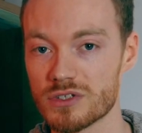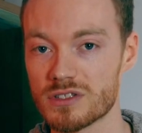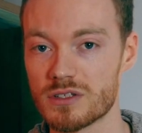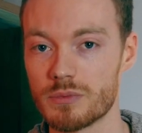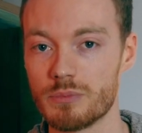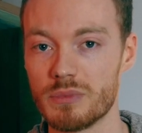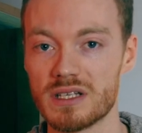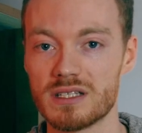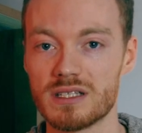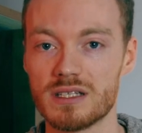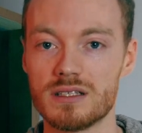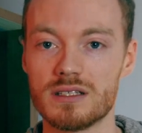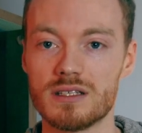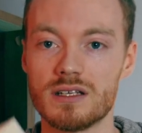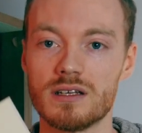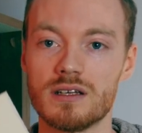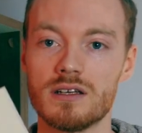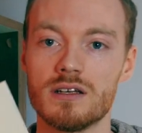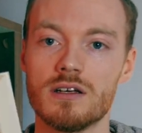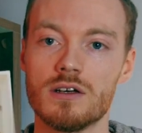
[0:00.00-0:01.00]
submitted
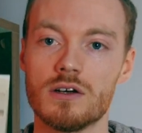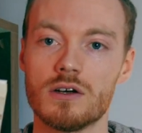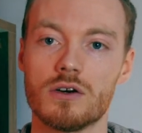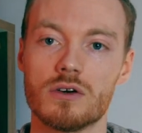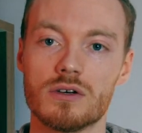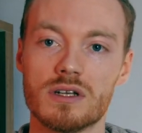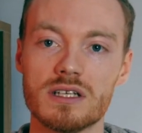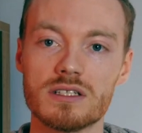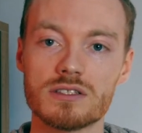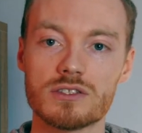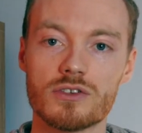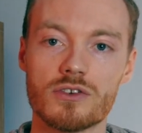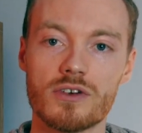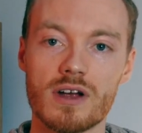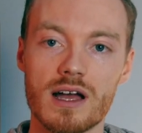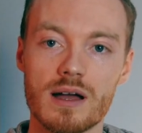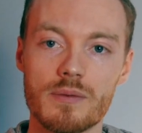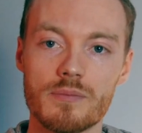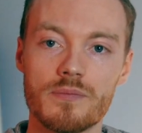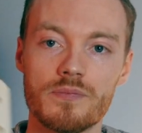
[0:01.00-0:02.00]
on
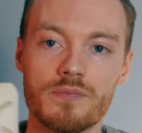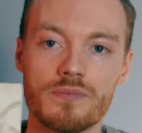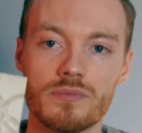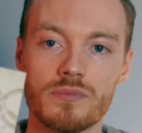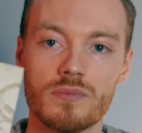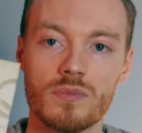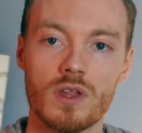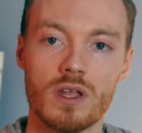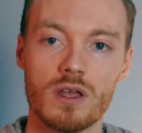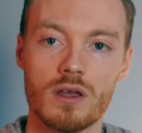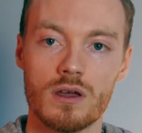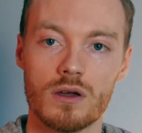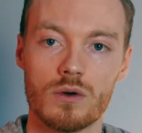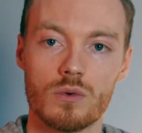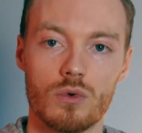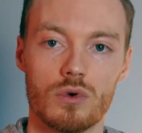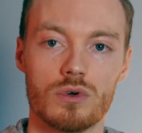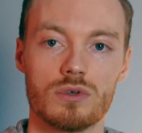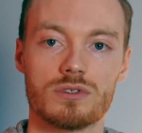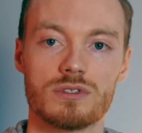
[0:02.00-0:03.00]
Instagram
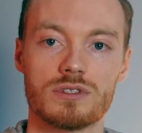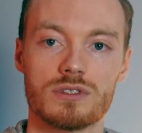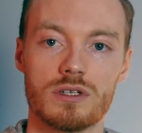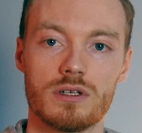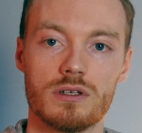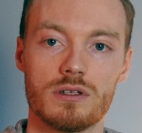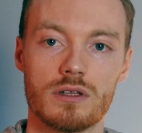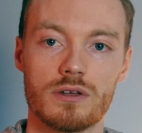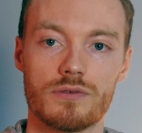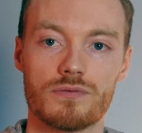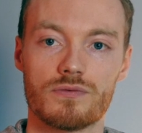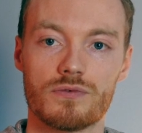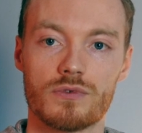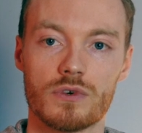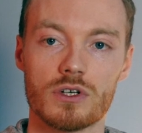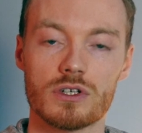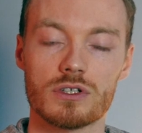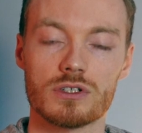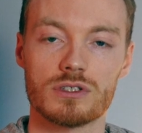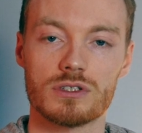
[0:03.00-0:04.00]
was the
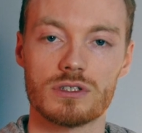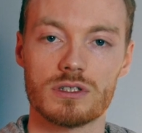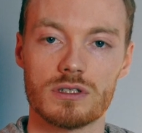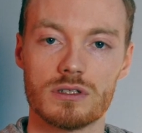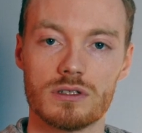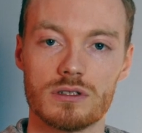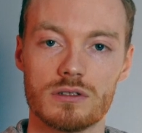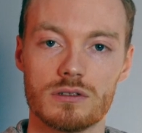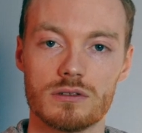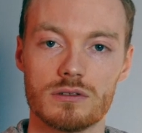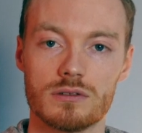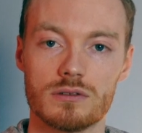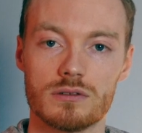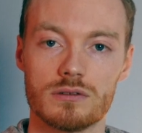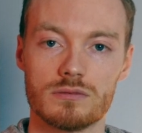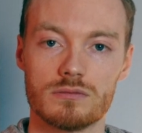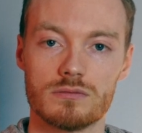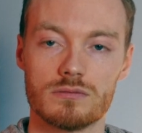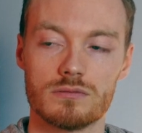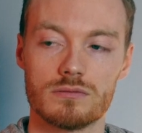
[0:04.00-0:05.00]
first
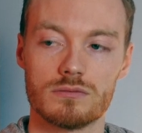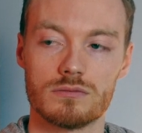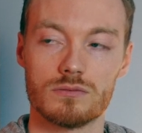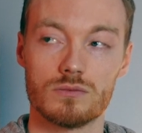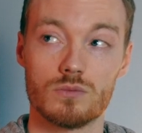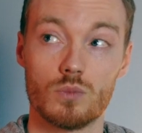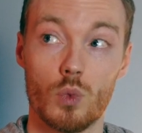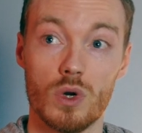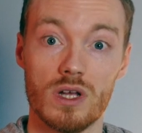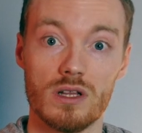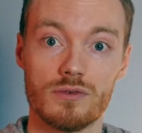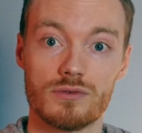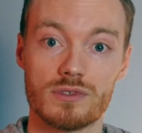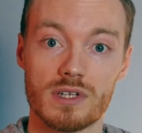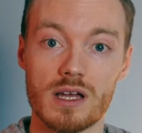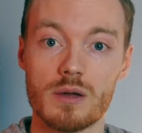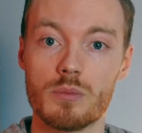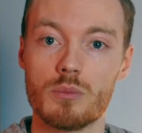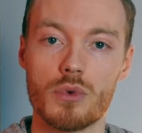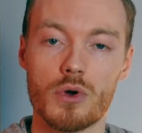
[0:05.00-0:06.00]
Wheel of
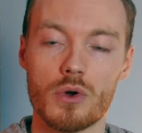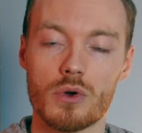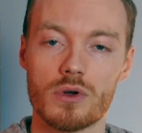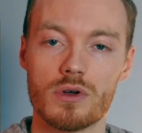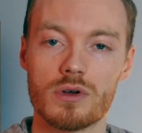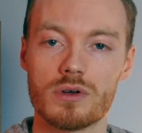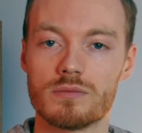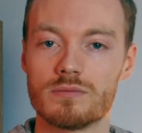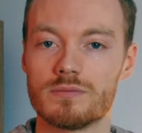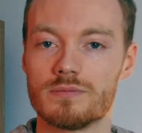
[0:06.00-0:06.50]
Time book.